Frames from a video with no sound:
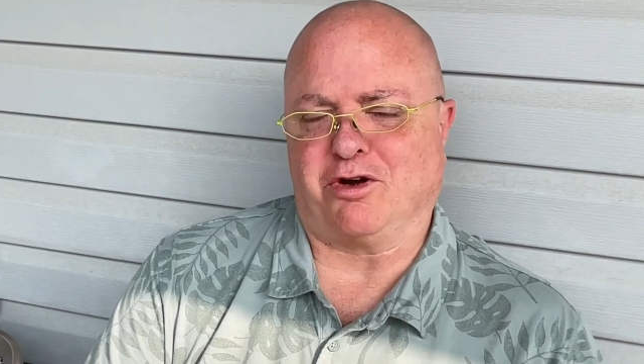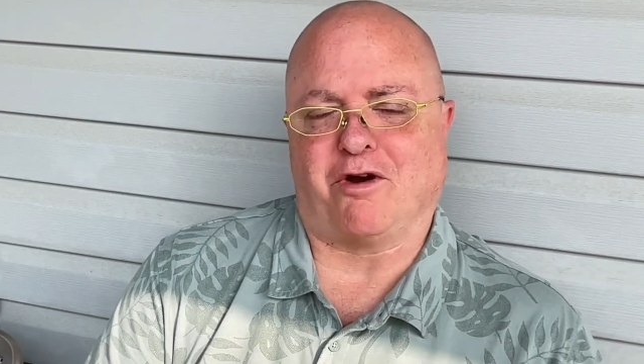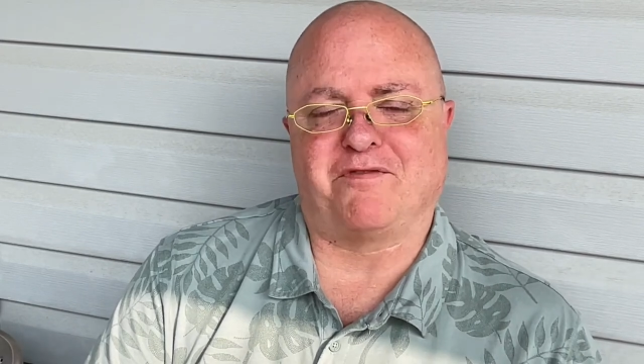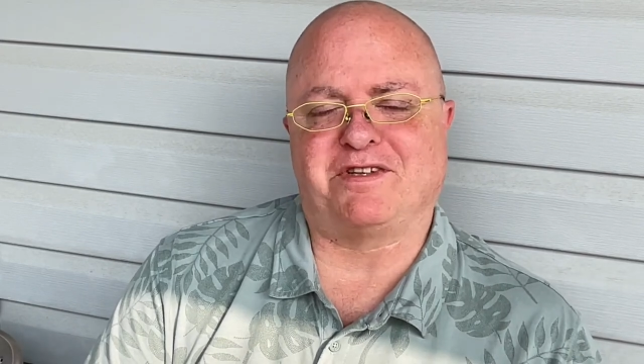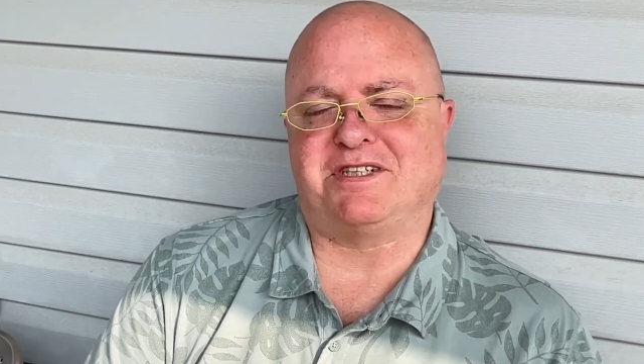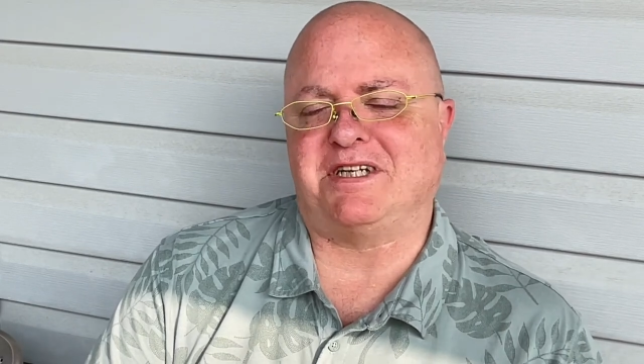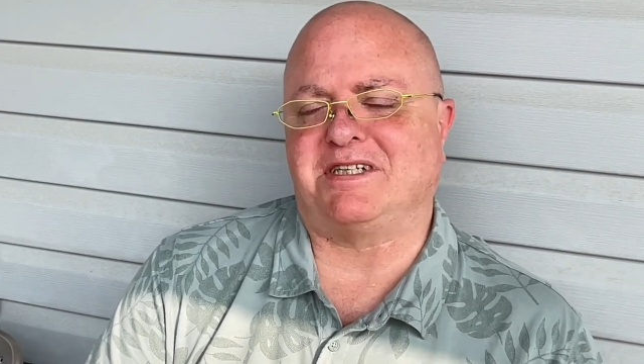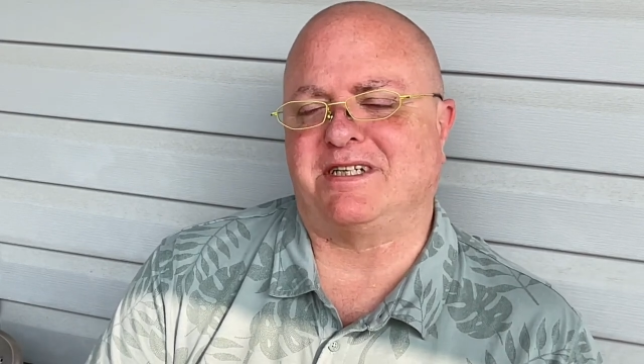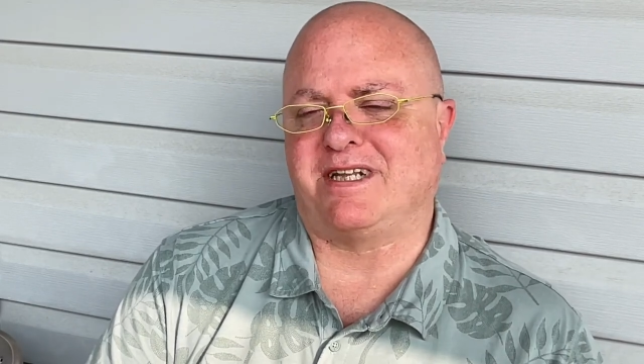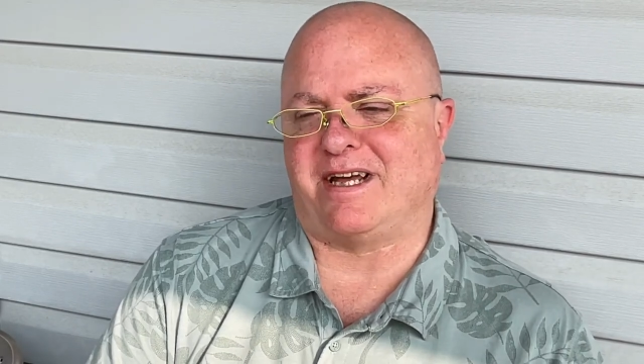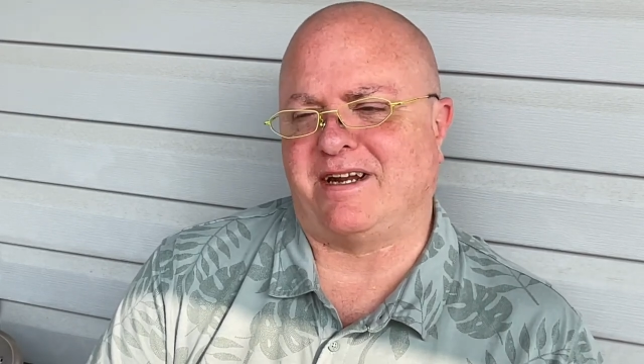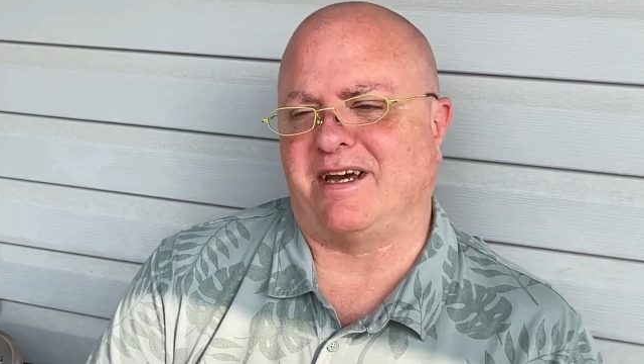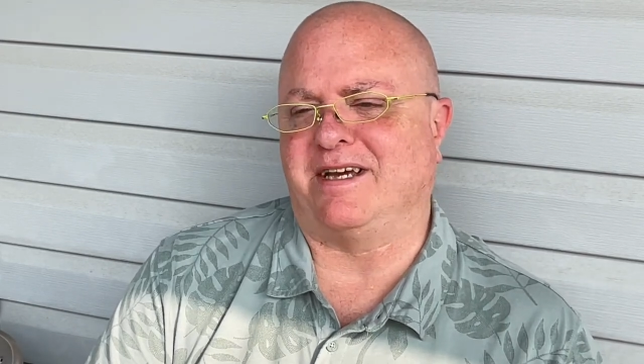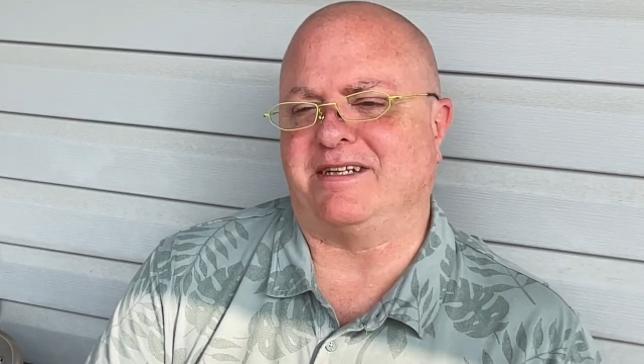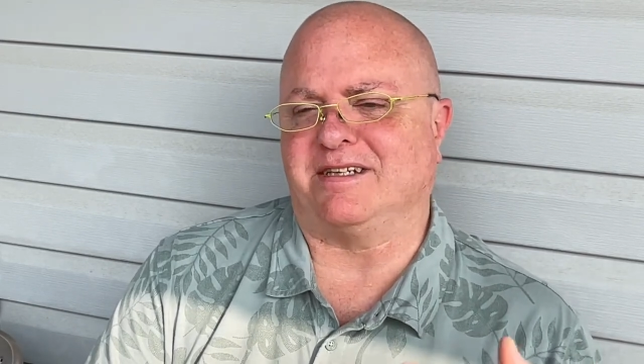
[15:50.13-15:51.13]
conversation
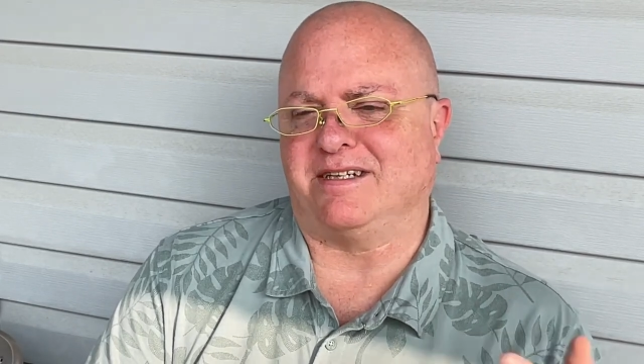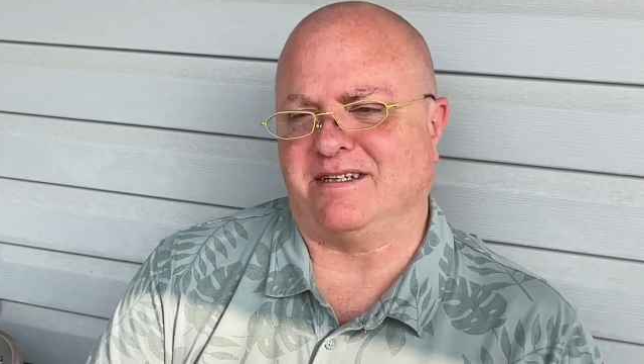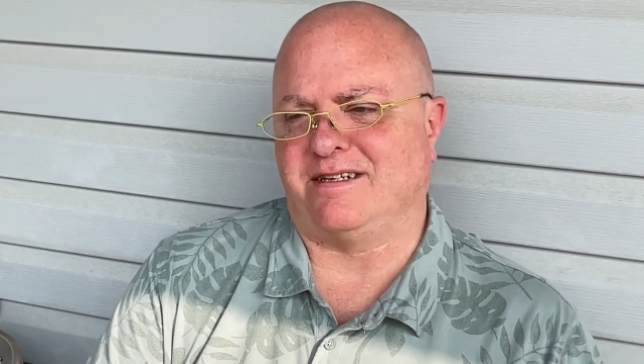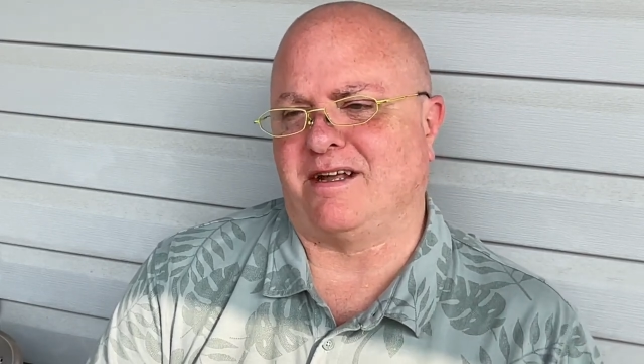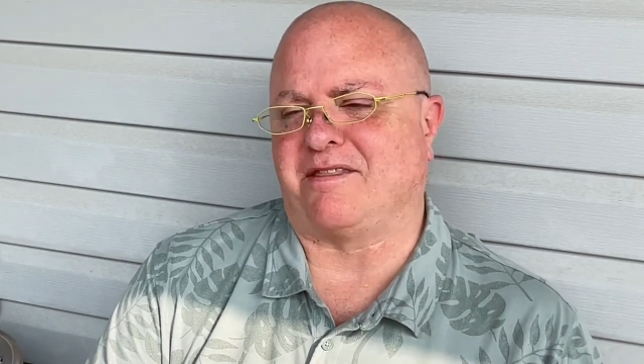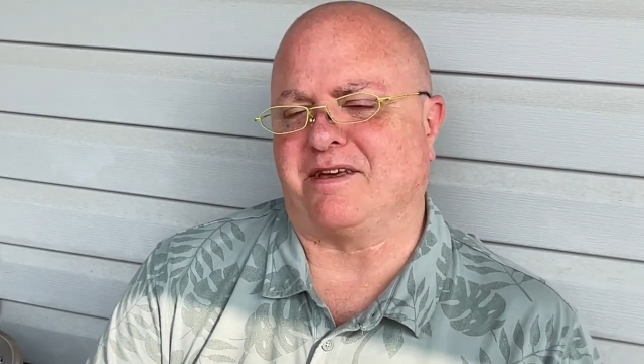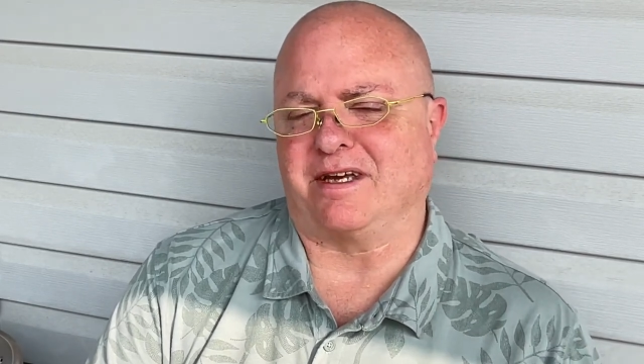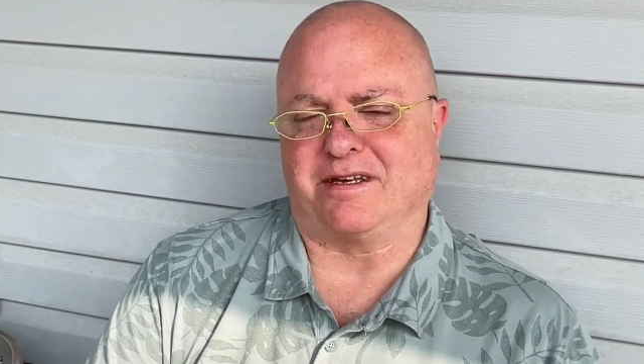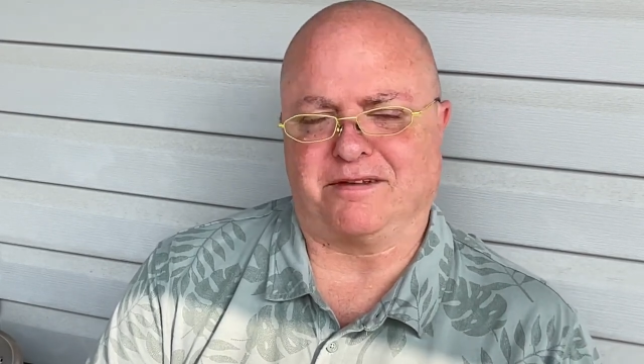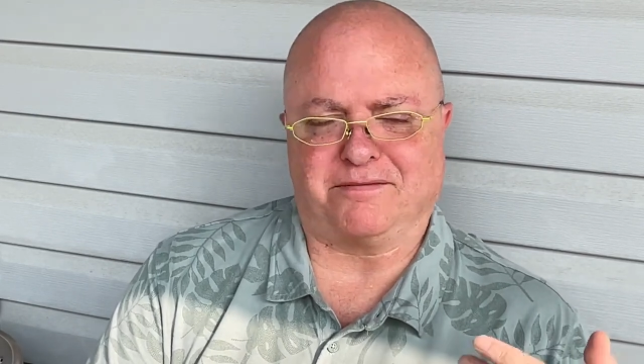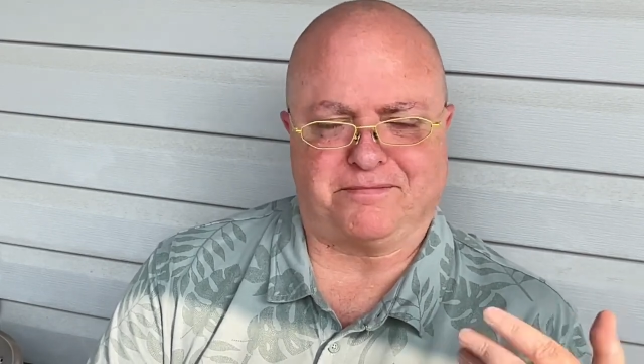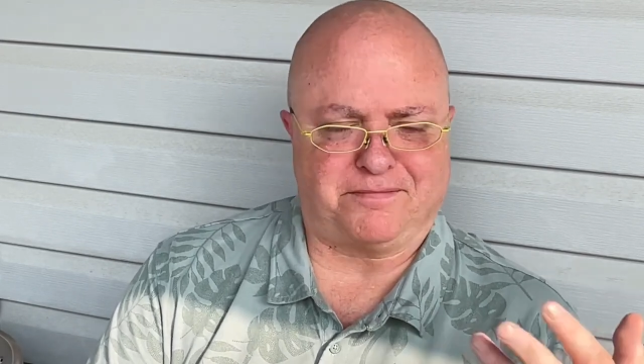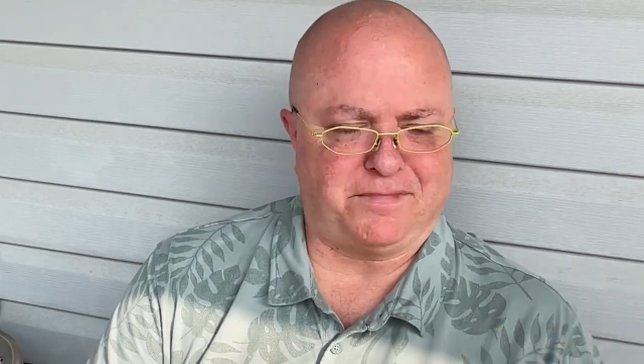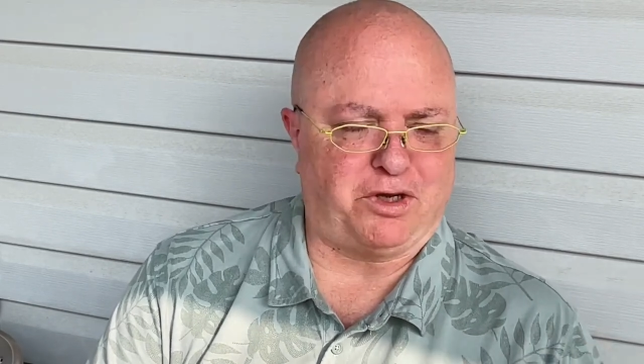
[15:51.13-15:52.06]
that night, and nothing,